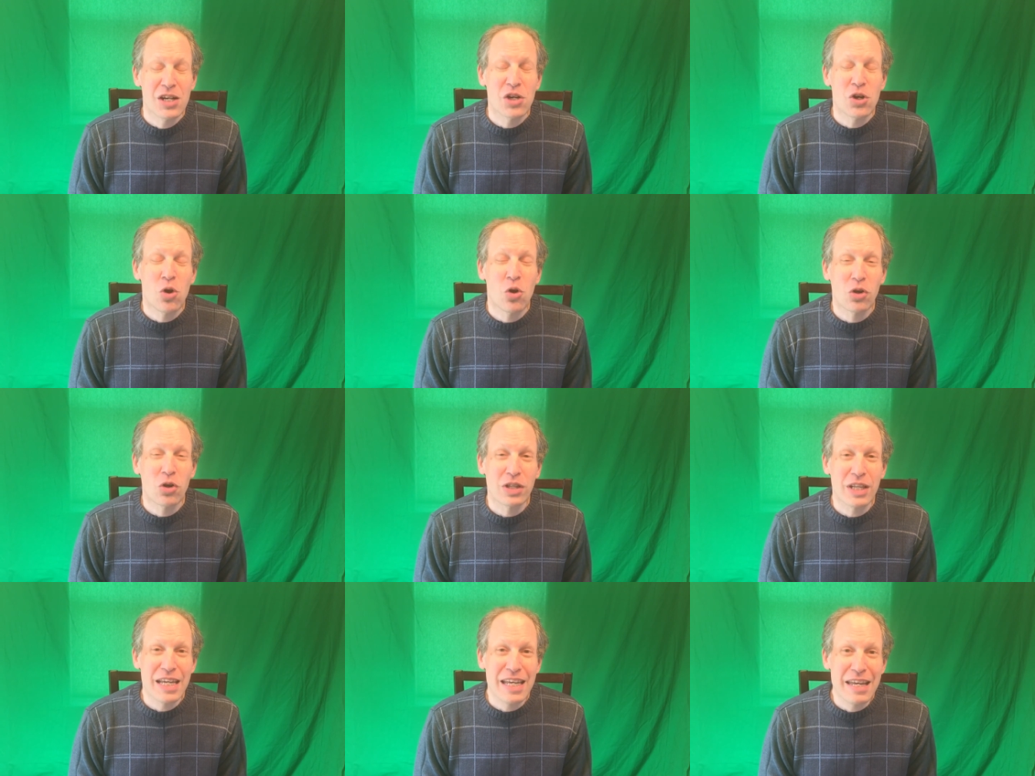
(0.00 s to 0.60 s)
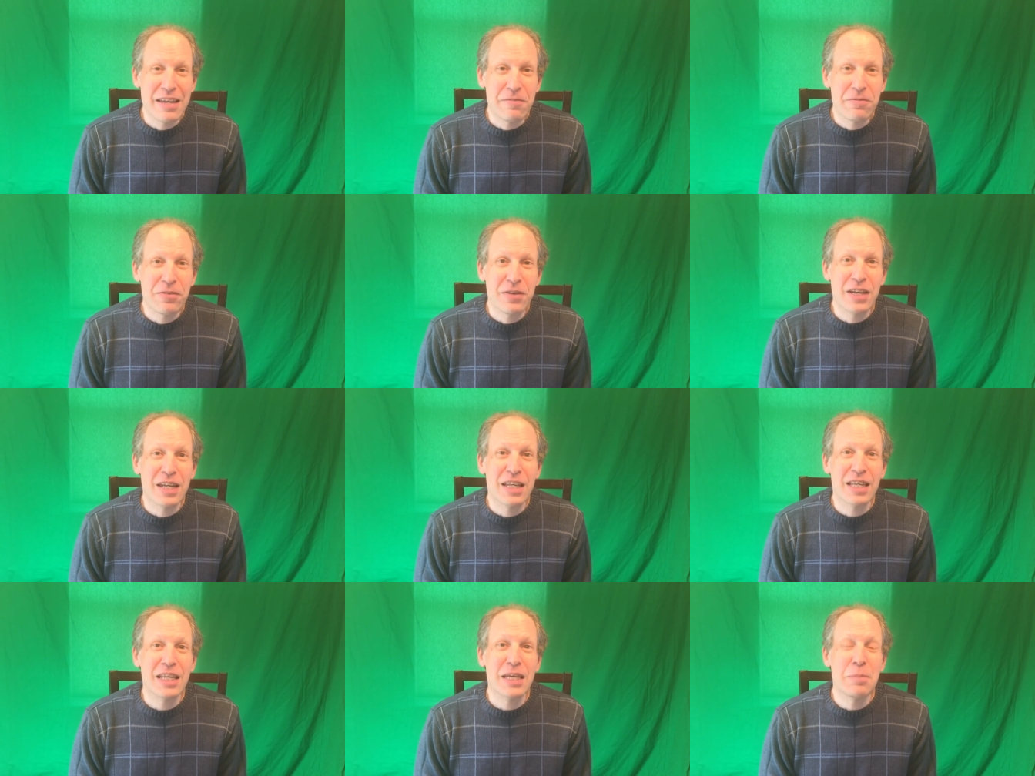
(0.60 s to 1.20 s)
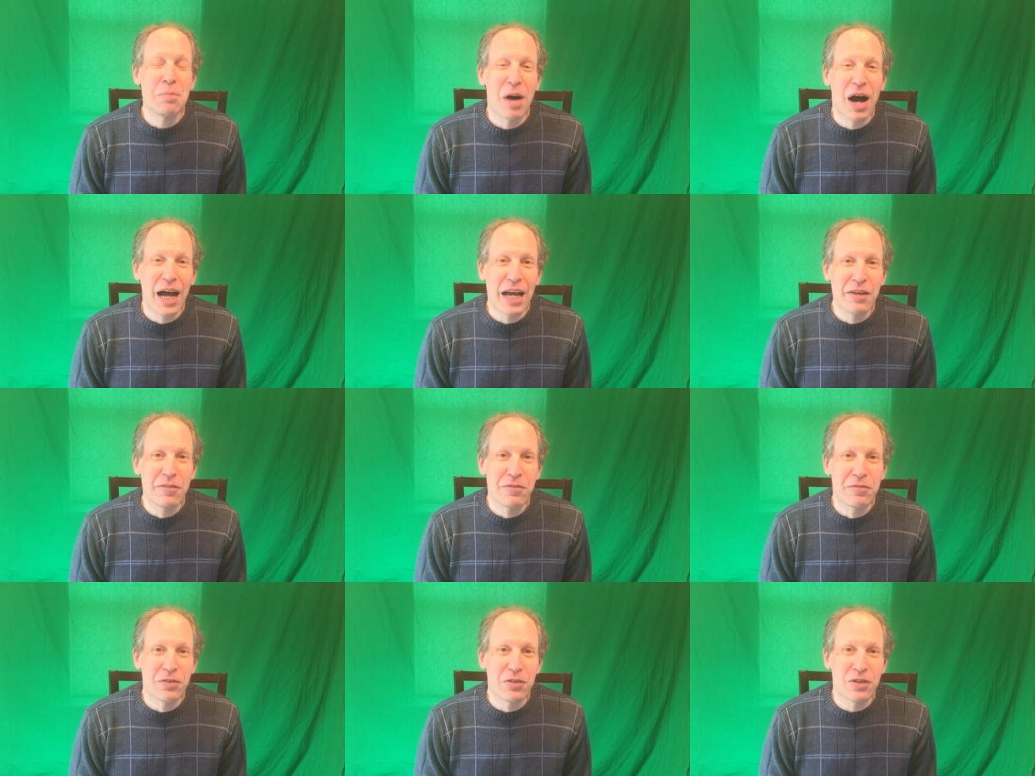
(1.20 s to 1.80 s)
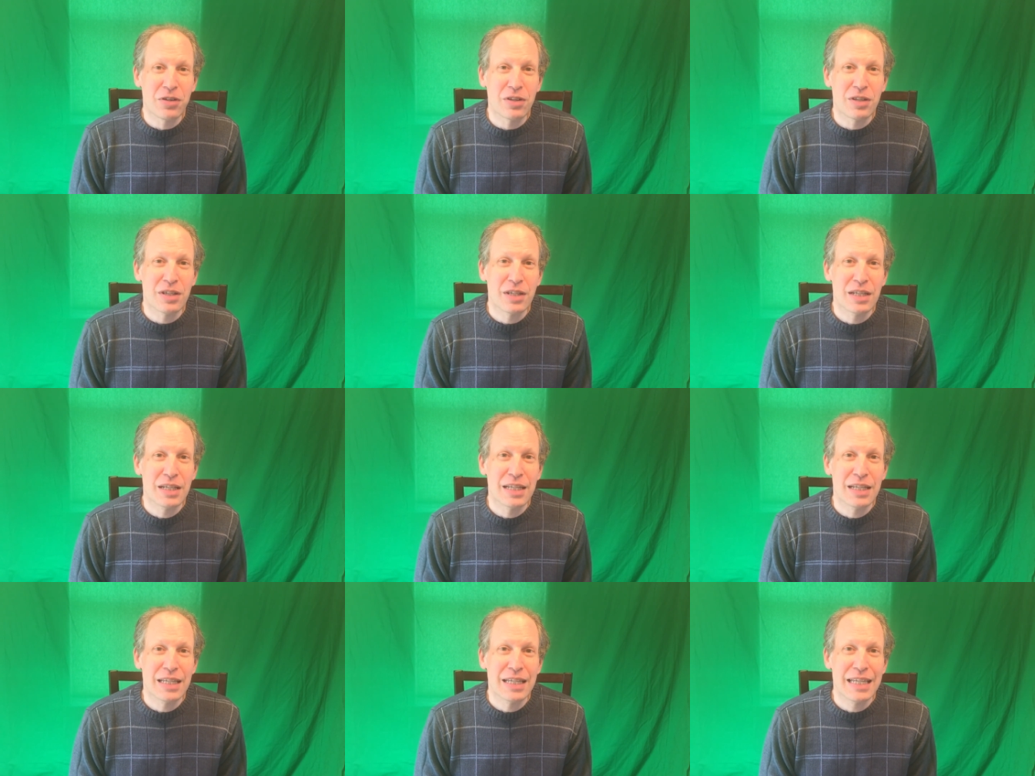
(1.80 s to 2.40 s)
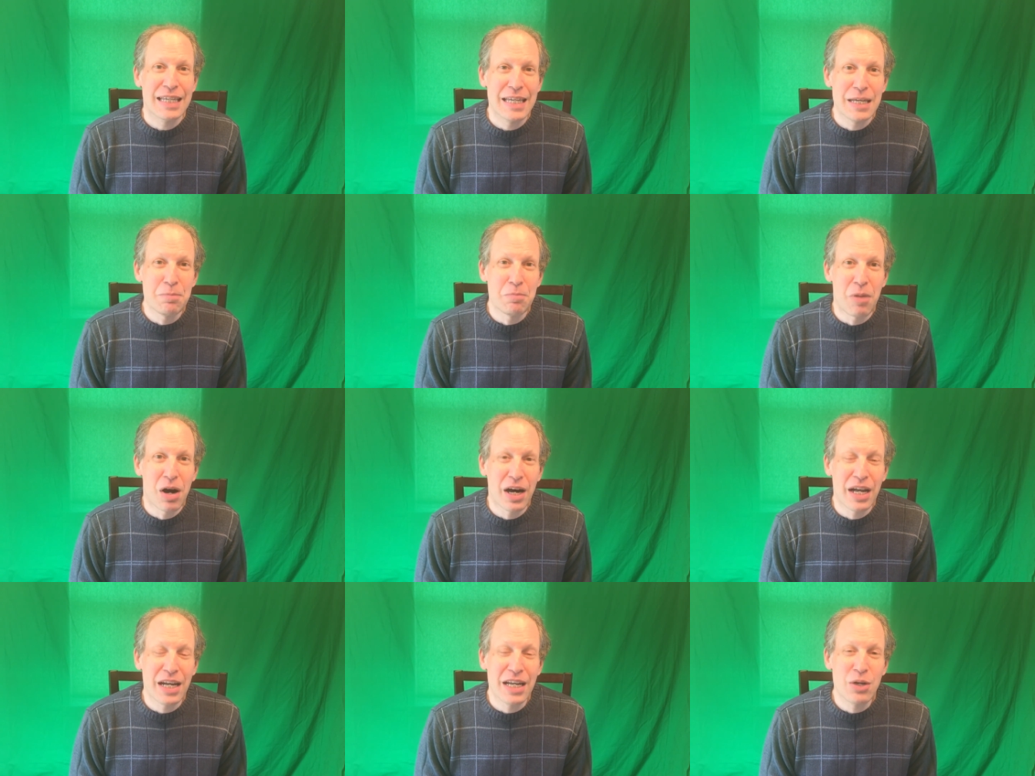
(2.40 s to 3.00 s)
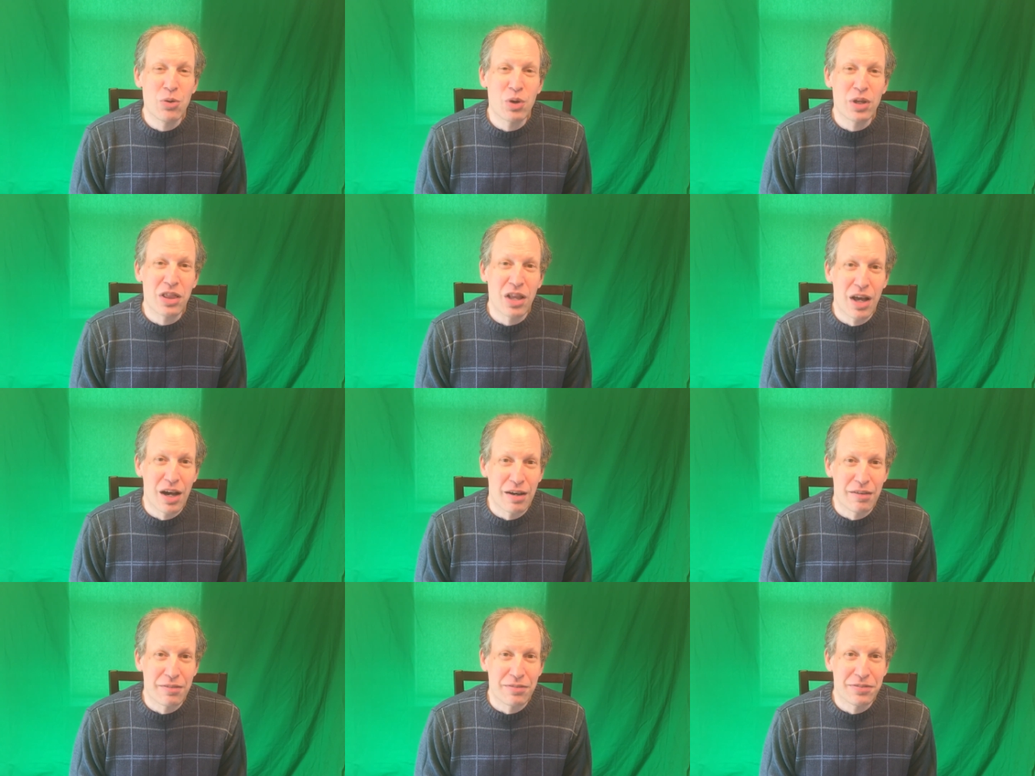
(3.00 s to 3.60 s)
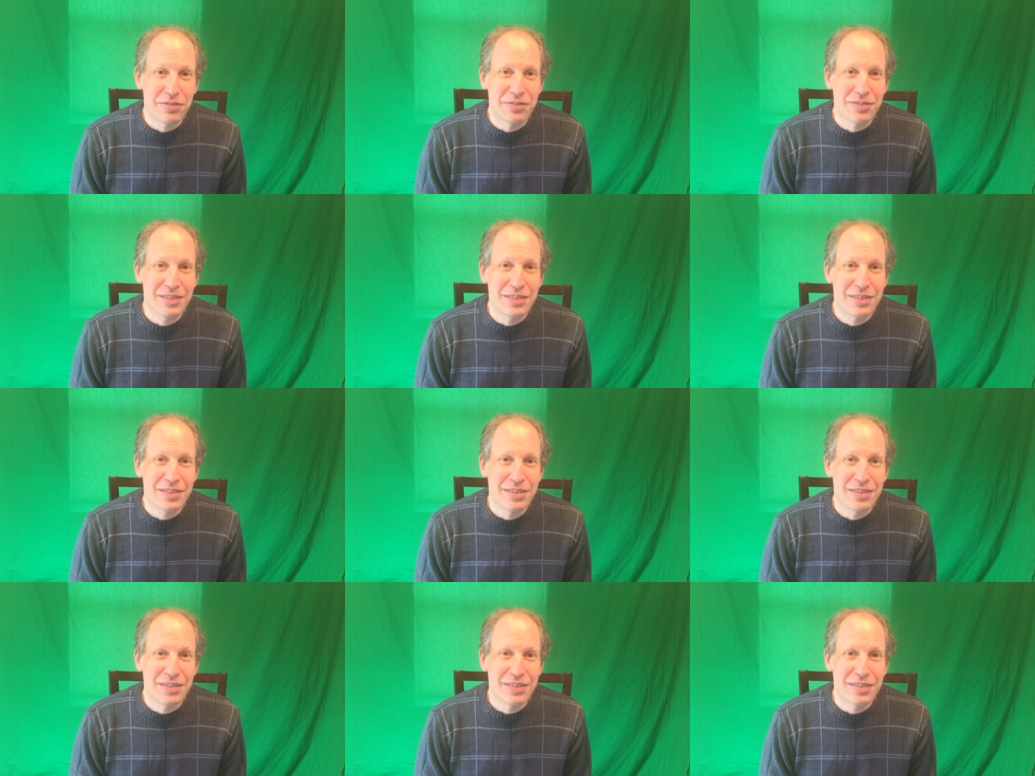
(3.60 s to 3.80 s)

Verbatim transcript: called Infinitely Mindful in Money with Love.